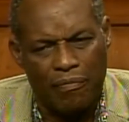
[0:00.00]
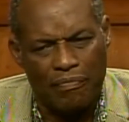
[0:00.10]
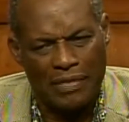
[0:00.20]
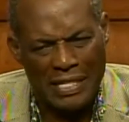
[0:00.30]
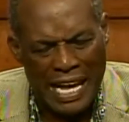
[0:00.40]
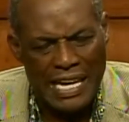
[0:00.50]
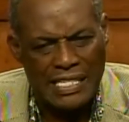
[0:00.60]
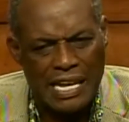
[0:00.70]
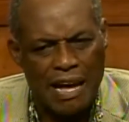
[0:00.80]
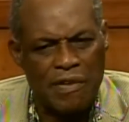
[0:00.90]
yes,
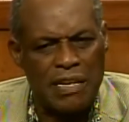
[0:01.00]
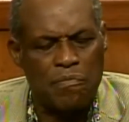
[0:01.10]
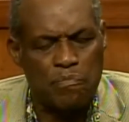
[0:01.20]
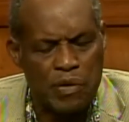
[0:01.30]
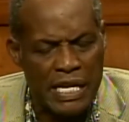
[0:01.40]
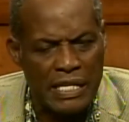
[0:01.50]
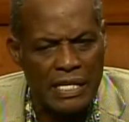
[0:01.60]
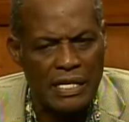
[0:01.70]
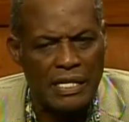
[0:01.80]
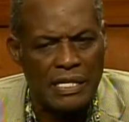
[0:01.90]
having been
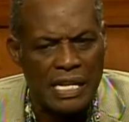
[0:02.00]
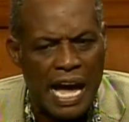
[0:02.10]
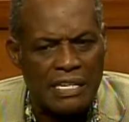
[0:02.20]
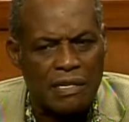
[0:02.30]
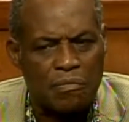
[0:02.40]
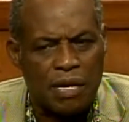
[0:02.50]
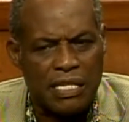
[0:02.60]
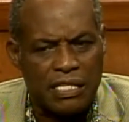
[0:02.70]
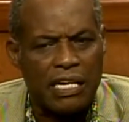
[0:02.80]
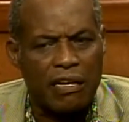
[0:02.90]
that
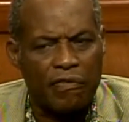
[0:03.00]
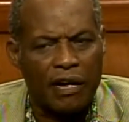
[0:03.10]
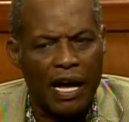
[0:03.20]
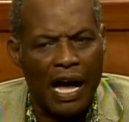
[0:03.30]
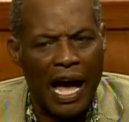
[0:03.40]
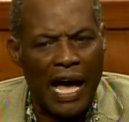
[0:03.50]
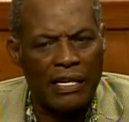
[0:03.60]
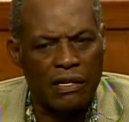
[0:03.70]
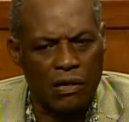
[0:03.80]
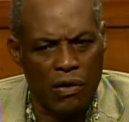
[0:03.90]
myself, I
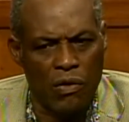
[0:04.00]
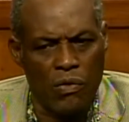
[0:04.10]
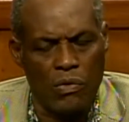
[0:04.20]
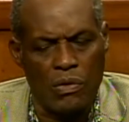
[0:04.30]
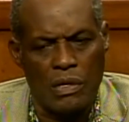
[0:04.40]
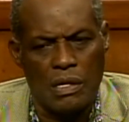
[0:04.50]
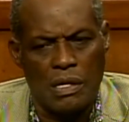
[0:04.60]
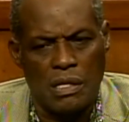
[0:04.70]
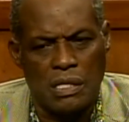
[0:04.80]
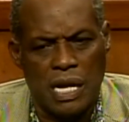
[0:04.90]
know
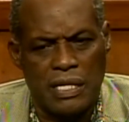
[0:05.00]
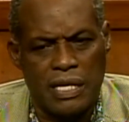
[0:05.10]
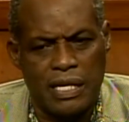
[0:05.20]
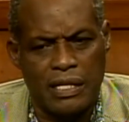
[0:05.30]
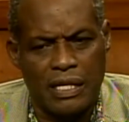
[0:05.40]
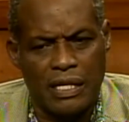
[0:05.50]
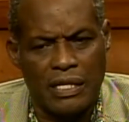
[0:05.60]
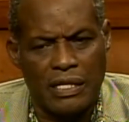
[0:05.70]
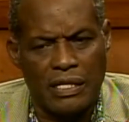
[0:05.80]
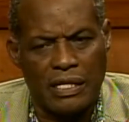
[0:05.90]
that it
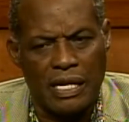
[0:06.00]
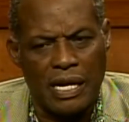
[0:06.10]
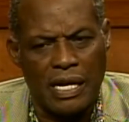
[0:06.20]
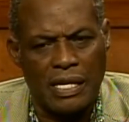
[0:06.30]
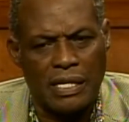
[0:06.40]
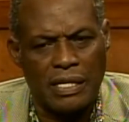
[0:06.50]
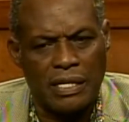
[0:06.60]
is a